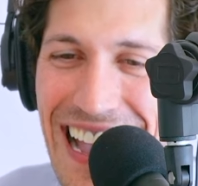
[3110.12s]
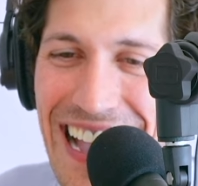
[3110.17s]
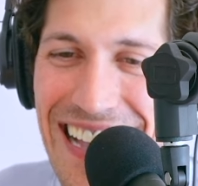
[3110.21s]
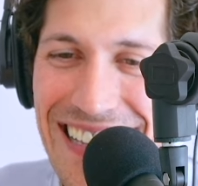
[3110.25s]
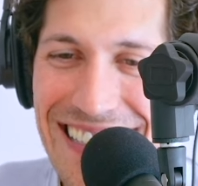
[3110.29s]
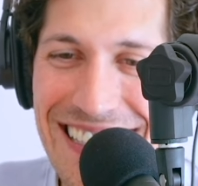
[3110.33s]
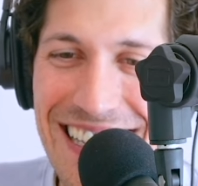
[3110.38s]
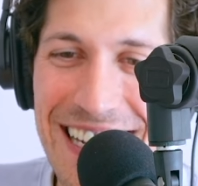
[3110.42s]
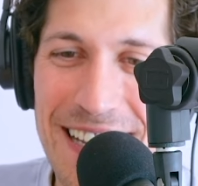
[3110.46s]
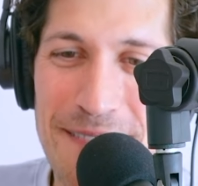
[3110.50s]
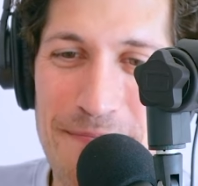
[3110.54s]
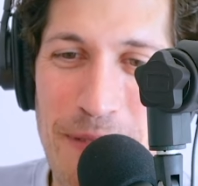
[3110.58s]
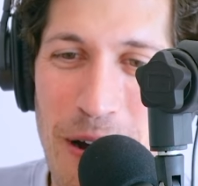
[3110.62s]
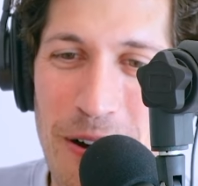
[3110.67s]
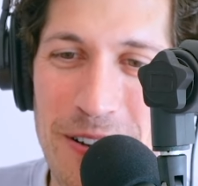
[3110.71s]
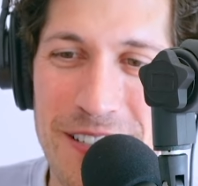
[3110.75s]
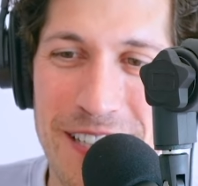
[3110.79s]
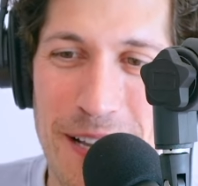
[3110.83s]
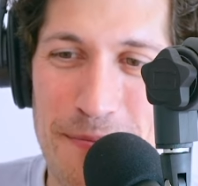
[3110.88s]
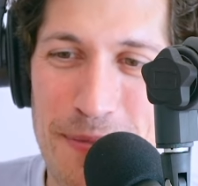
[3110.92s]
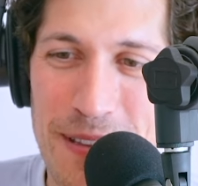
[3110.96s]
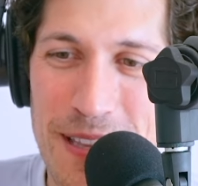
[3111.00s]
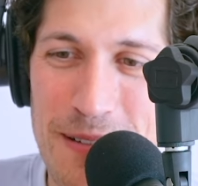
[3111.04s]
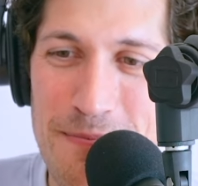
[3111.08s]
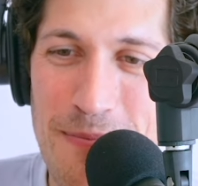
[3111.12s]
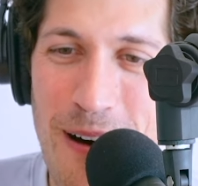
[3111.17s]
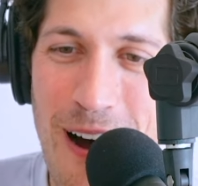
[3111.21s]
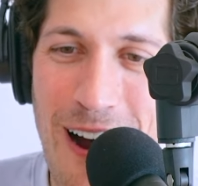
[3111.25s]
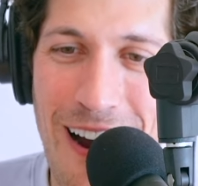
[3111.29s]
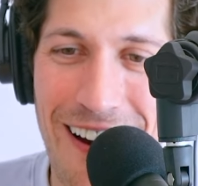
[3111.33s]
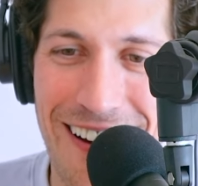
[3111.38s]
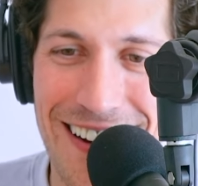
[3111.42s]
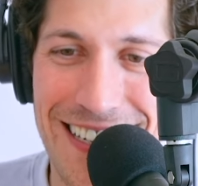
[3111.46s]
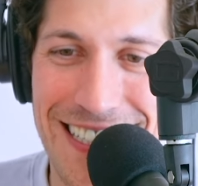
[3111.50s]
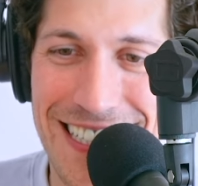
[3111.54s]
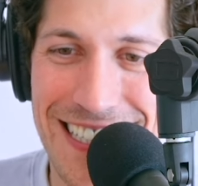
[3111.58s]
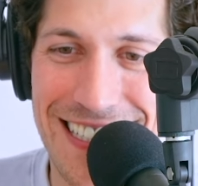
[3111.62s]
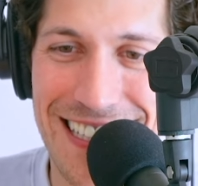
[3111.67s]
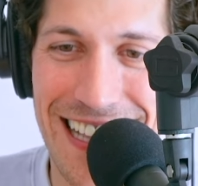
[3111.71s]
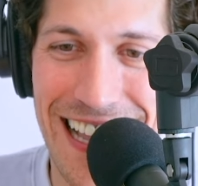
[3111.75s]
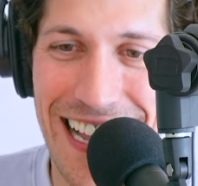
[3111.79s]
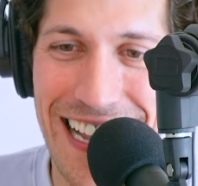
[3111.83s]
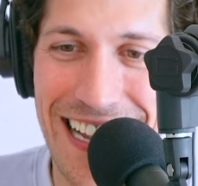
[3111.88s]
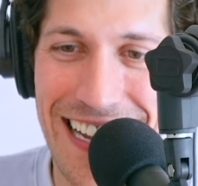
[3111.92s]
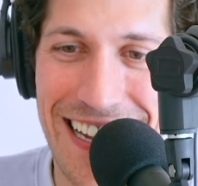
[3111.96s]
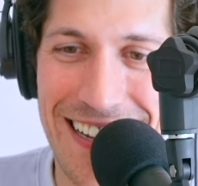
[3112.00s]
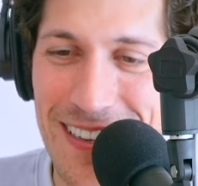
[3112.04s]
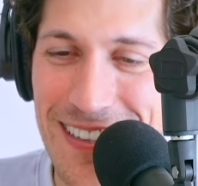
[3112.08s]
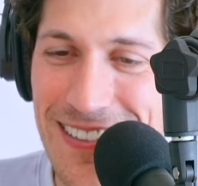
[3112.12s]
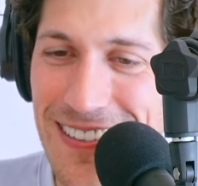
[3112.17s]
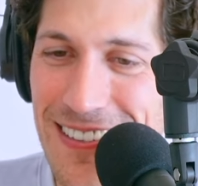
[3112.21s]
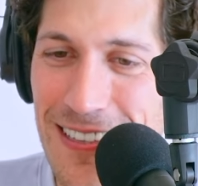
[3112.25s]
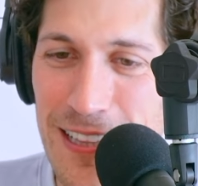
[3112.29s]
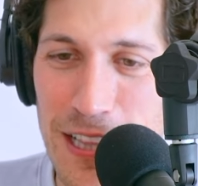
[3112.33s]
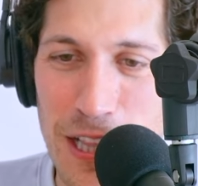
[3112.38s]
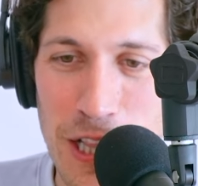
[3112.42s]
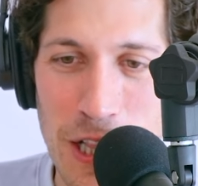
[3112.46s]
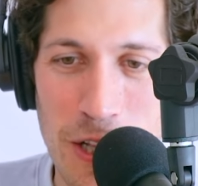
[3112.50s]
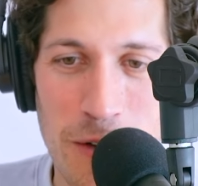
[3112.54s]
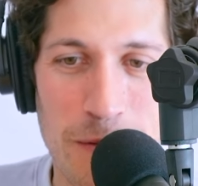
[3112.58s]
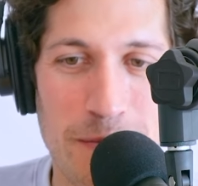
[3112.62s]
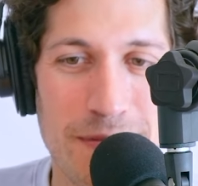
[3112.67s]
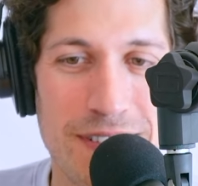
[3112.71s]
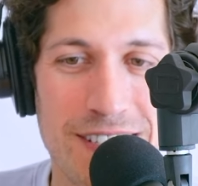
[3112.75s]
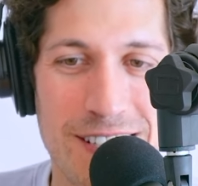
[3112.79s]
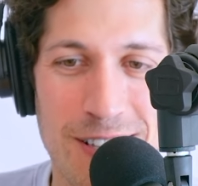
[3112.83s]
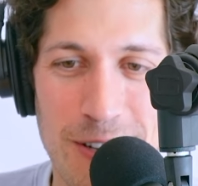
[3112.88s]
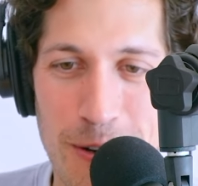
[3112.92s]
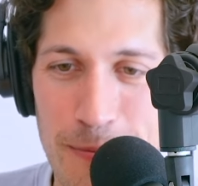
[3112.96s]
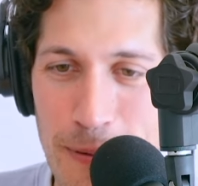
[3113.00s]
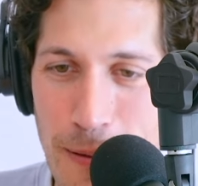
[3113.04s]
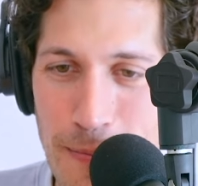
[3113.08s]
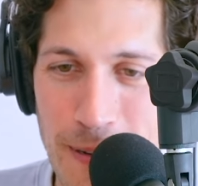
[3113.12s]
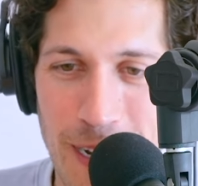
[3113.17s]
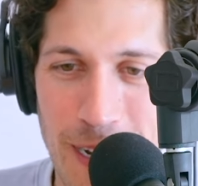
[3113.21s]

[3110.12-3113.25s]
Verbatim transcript: I sit at post up at the bar and just like slurp up a